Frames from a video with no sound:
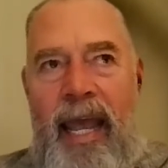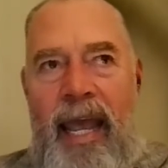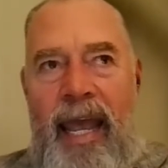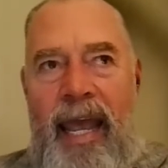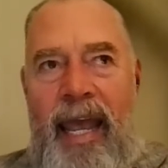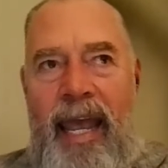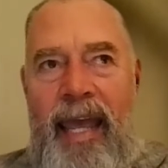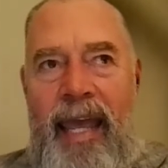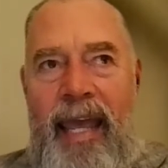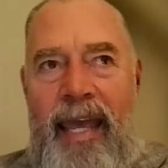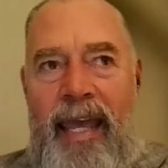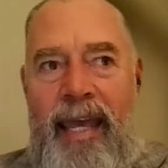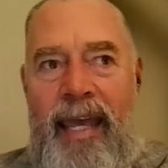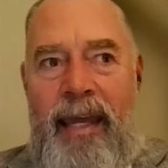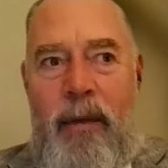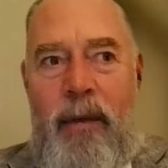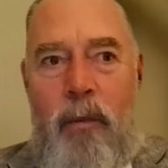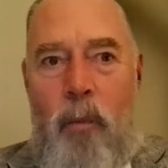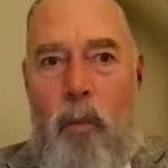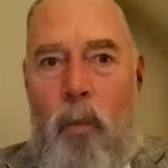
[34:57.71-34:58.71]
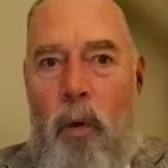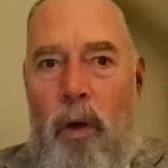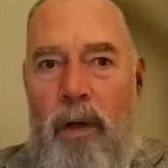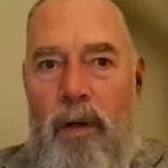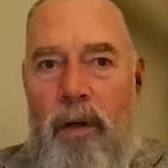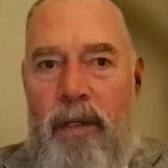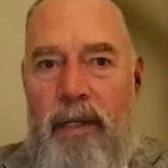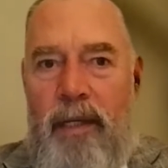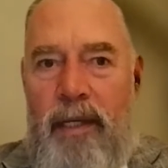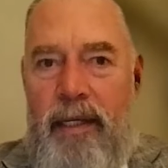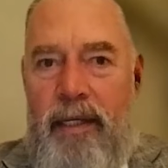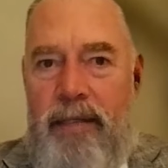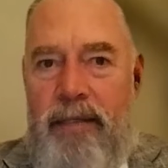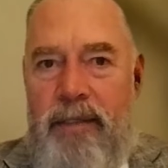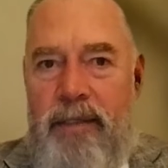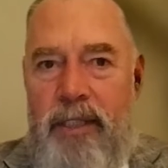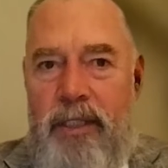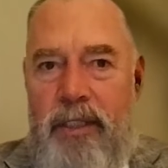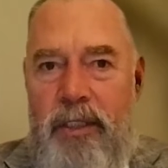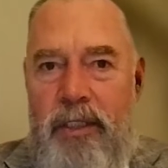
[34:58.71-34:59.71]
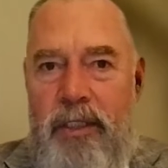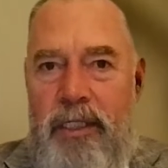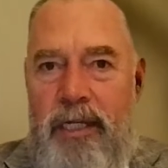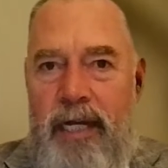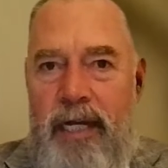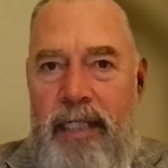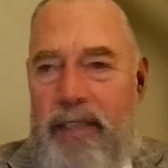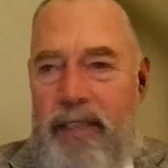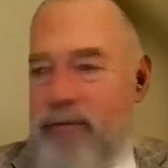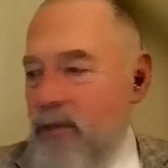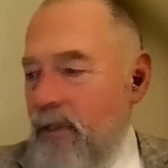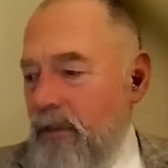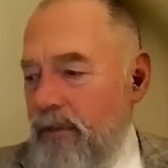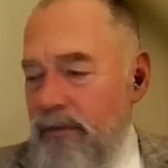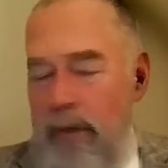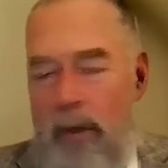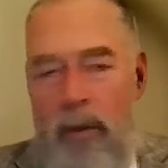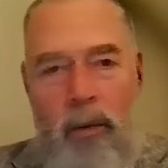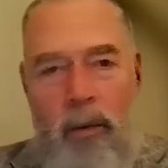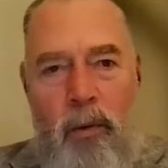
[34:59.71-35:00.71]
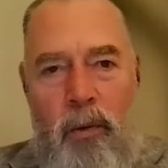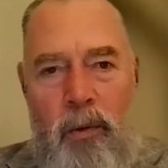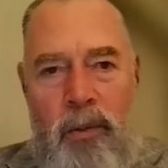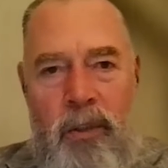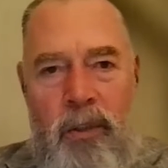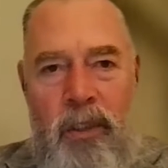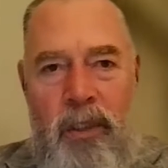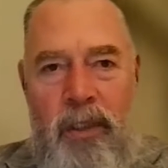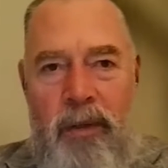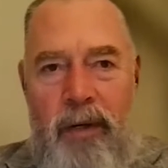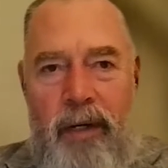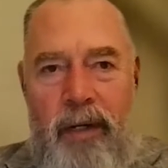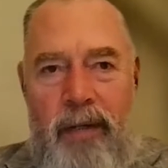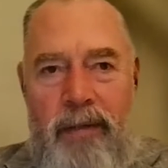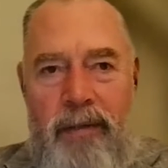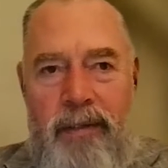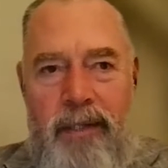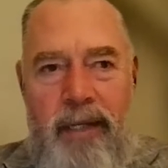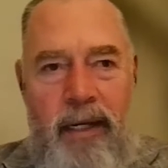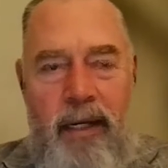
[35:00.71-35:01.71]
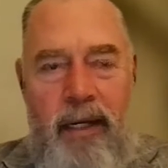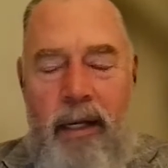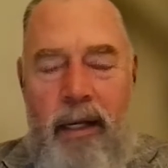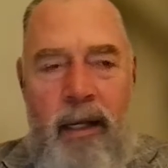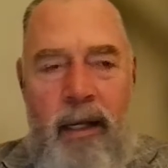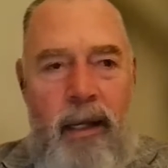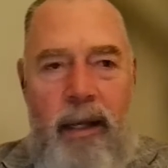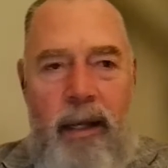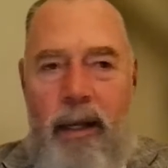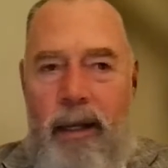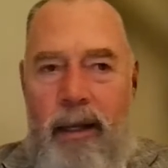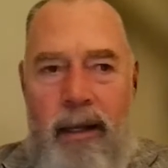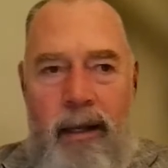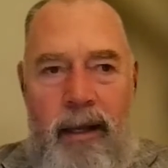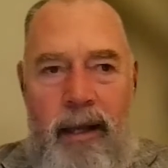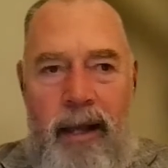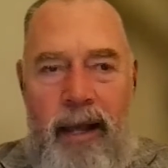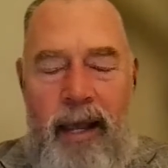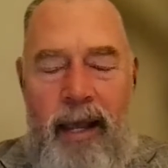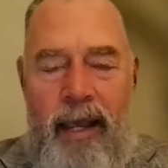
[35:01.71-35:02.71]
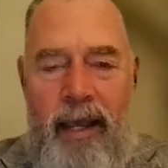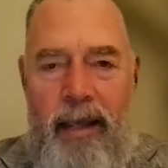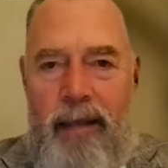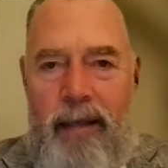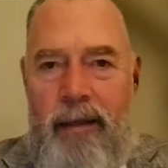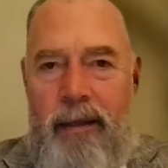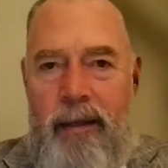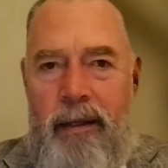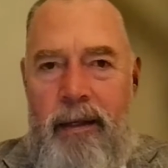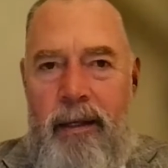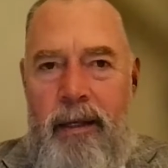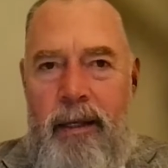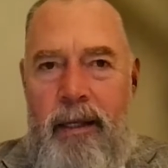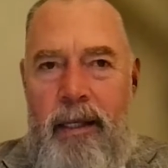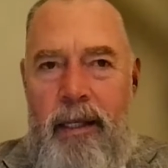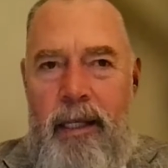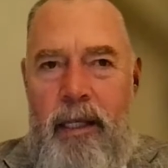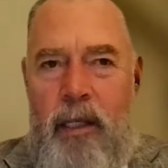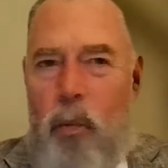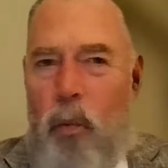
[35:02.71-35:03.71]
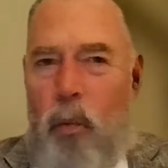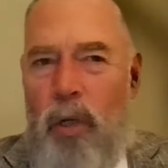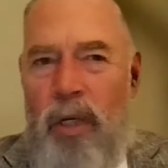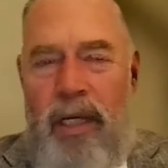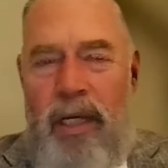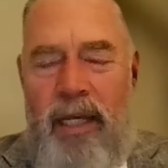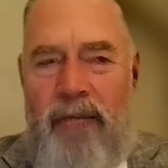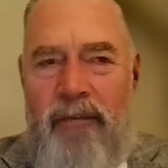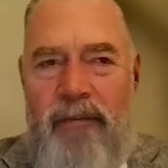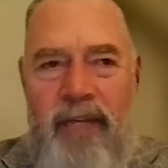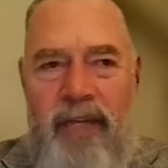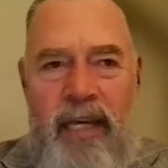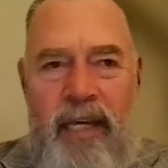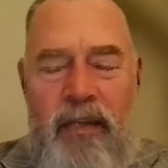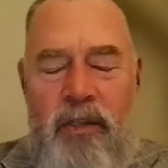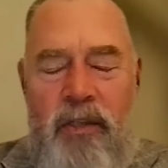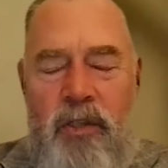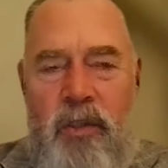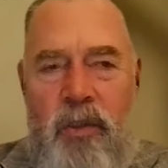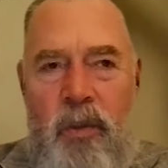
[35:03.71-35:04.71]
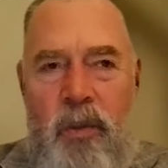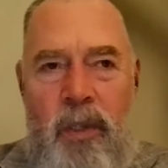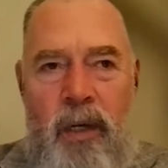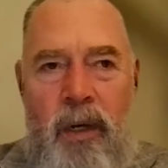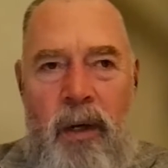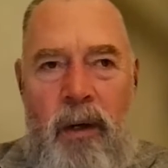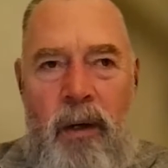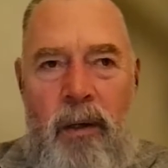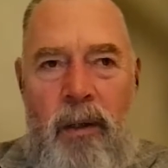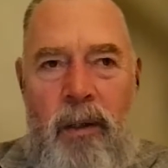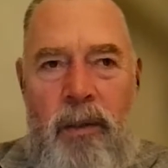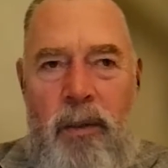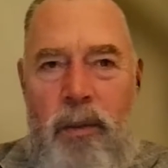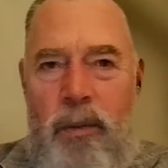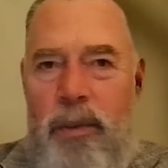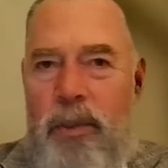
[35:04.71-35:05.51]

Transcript: And one of the senior detectives in the front row turned around and said, "Hey, you wouldn't give keys to a car